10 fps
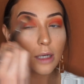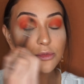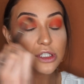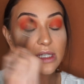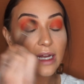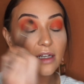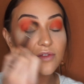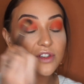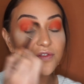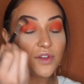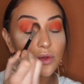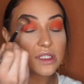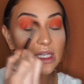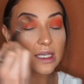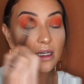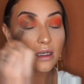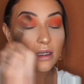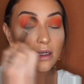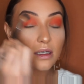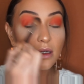I'm just kind of diffusing
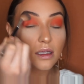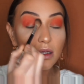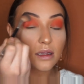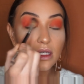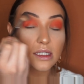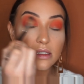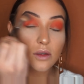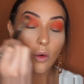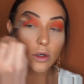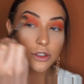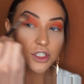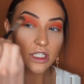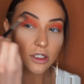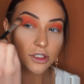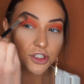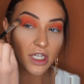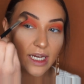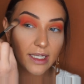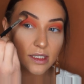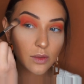these orangier
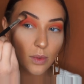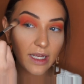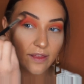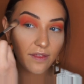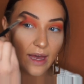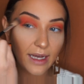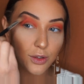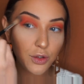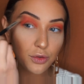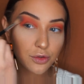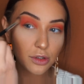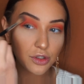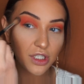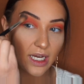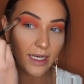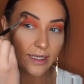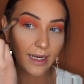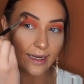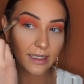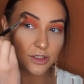shades with that neutral shade
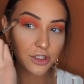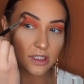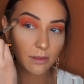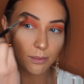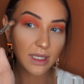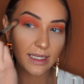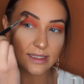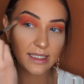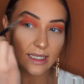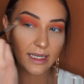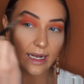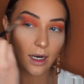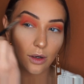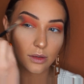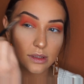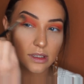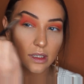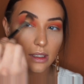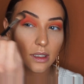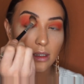and just blending it out,
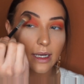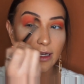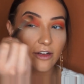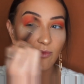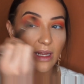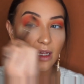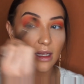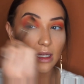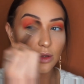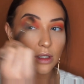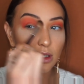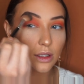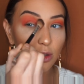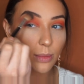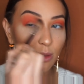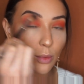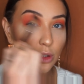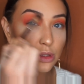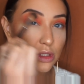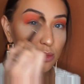kind of making it look a little bit more
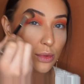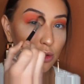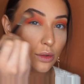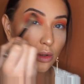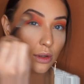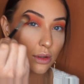smooth.